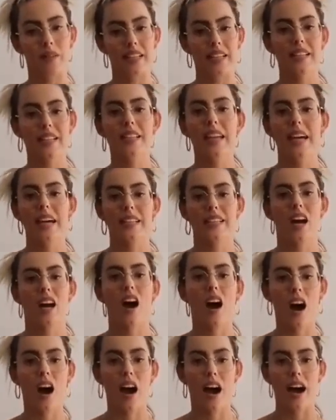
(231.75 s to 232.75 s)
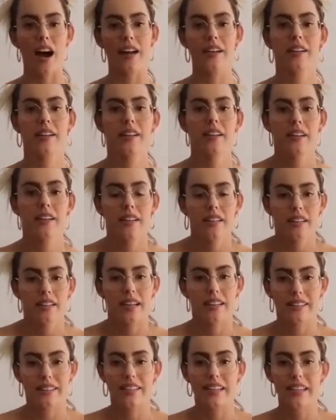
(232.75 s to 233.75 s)
but these are like tight.
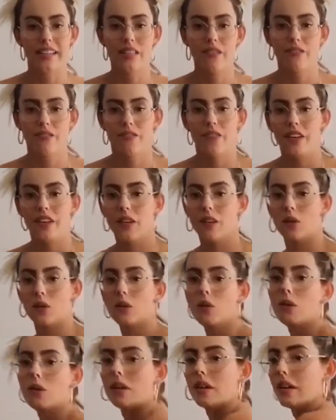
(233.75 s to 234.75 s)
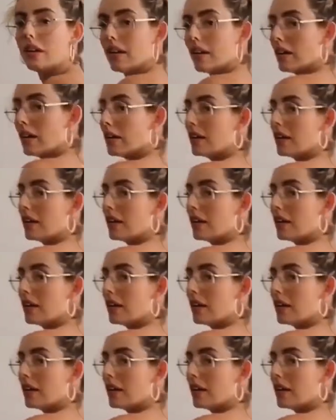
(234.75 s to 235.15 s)
Like these feel